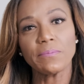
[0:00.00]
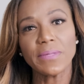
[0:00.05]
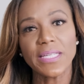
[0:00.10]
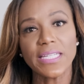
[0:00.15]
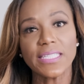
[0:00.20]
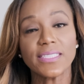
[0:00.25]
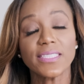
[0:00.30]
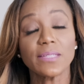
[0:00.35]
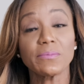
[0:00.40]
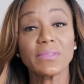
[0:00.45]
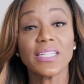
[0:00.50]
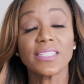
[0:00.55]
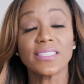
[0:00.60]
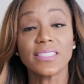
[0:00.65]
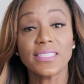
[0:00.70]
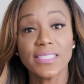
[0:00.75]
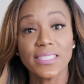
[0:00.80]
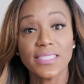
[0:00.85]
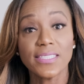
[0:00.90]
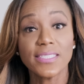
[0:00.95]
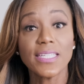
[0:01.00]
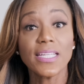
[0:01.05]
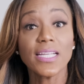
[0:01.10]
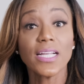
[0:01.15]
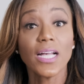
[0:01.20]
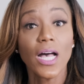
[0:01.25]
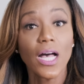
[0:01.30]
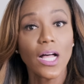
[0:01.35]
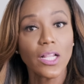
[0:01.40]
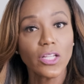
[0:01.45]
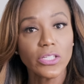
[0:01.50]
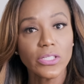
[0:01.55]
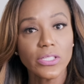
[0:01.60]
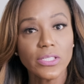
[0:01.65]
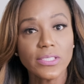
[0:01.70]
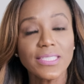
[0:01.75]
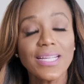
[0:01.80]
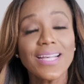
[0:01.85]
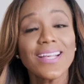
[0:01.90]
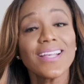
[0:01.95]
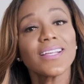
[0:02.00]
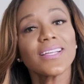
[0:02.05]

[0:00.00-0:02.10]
be some consistent colors,